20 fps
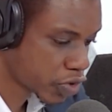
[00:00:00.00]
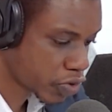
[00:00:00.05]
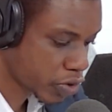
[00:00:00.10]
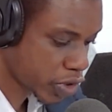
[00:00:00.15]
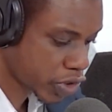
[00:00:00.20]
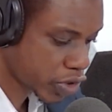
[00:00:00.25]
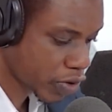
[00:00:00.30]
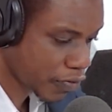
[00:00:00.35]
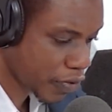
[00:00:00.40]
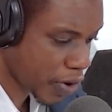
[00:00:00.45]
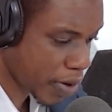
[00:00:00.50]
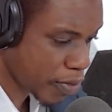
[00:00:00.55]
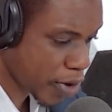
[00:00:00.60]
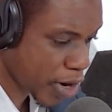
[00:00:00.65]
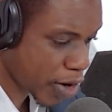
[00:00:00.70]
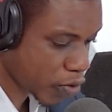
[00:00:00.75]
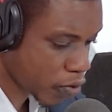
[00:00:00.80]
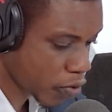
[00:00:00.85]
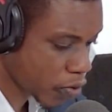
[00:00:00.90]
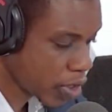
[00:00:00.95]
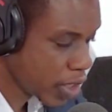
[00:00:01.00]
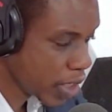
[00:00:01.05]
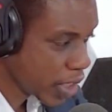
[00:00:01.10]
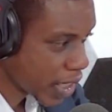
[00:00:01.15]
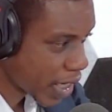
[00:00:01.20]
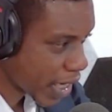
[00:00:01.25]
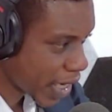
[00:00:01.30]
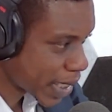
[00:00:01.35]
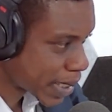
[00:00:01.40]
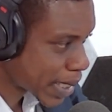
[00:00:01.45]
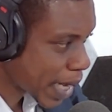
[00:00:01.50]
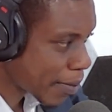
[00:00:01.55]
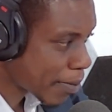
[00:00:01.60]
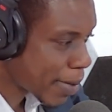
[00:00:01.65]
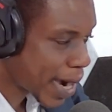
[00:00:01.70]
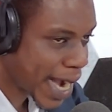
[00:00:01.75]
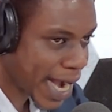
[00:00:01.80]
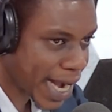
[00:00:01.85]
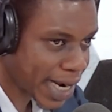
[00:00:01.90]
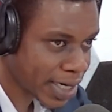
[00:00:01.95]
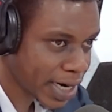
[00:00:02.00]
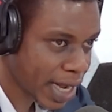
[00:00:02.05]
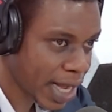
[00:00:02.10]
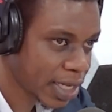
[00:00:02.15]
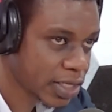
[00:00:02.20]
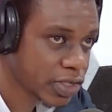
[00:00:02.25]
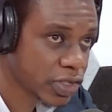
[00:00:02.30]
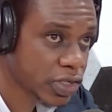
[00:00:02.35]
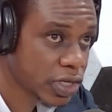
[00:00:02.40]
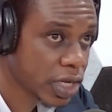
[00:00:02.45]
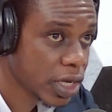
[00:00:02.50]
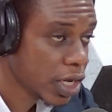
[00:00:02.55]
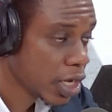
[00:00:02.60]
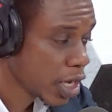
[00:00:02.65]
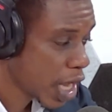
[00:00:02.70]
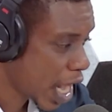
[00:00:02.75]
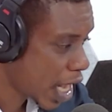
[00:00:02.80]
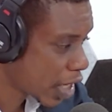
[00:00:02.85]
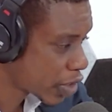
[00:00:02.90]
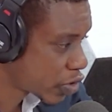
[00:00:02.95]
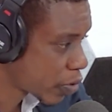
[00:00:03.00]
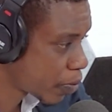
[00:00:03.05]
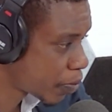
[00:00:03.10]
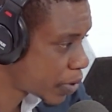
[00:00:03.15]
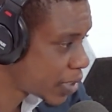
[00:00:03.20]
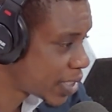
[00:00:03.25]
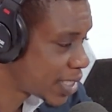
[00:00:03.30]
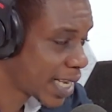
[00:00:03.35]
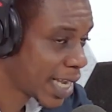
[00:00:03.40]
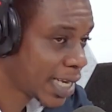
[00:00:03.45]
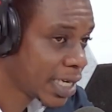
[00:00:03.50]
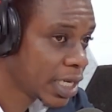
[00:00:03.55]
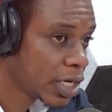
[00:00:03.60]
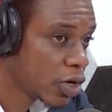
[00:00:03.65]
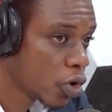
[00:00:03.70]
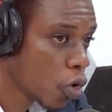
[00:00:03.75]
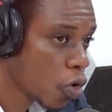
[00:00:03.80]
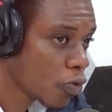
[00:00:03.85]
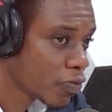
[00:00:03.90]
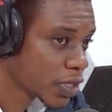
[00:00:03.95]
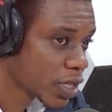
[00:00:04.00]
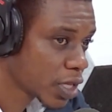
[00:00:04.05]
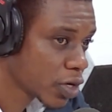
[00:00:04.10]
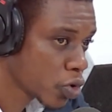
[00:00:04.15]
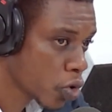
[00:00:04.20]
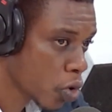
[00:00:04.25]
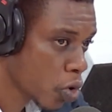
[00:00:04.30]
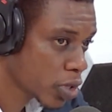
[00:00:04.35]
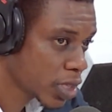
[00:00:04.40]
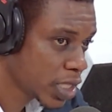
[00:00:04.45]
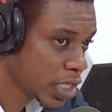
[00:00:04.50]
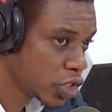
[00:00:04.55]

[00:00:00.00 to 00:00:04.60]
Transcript: Christopher Marco is a man as superintendent over the north.